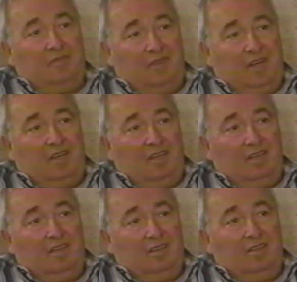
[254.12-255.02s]
frightening,
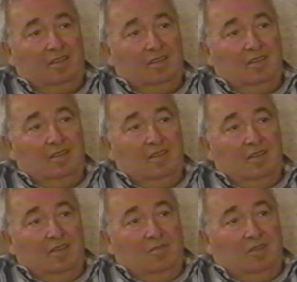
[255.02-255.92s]

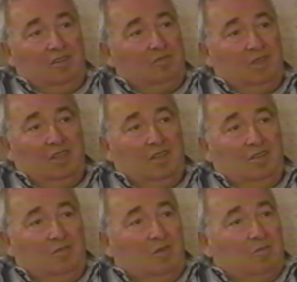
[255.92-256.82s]
because we didn't
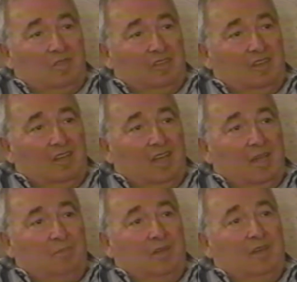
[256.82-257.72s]
know what was going to
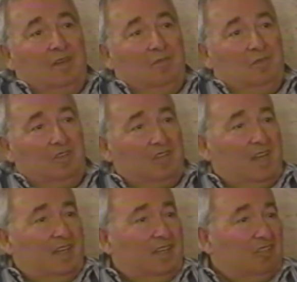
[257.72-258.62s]
happen, and we
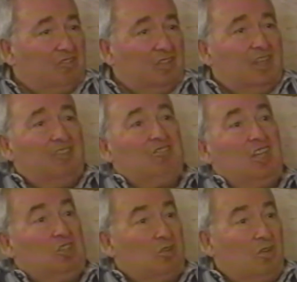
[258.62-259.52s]
saw incidents.
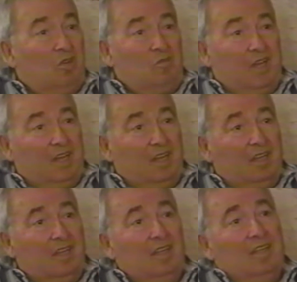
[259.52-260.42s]
They took away
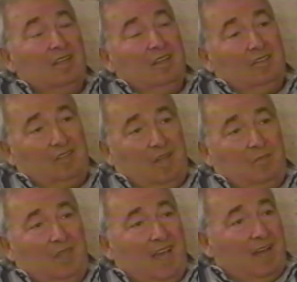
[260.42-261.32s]

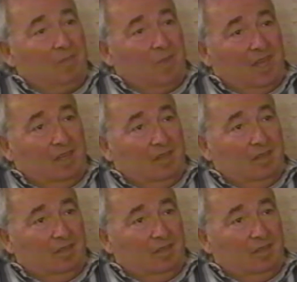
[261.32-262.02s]
some young men,